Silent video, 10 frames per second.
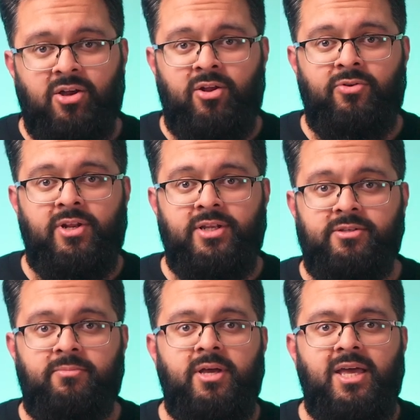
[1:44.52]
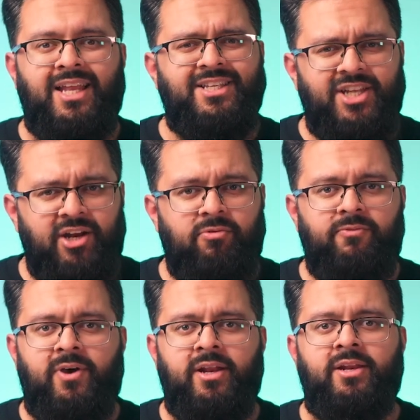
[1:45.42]
colonialism, and general
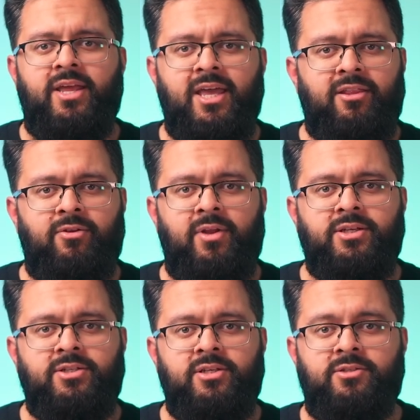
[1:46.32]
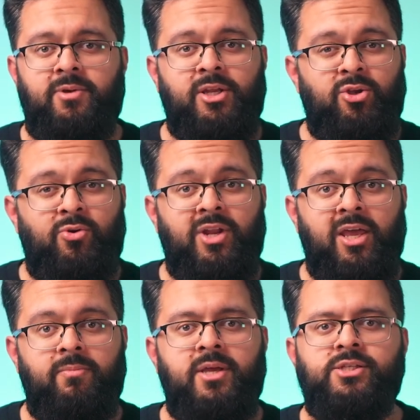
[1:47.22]
violent ethno-nationalism in your
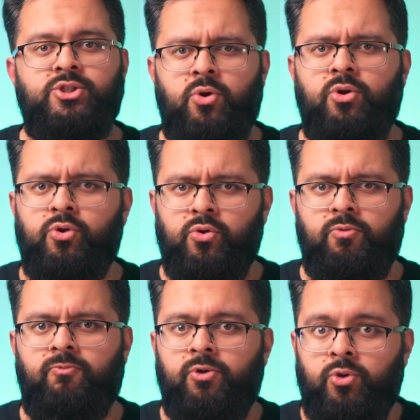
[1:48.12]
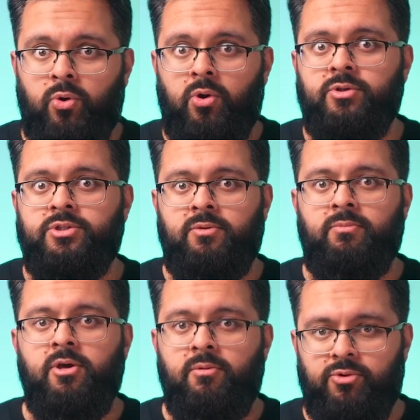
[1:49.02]
name is not good for your long-term
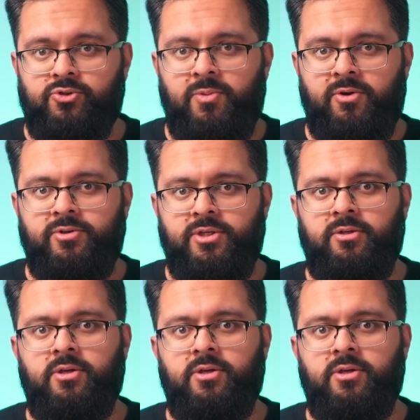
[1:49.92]
prosperity.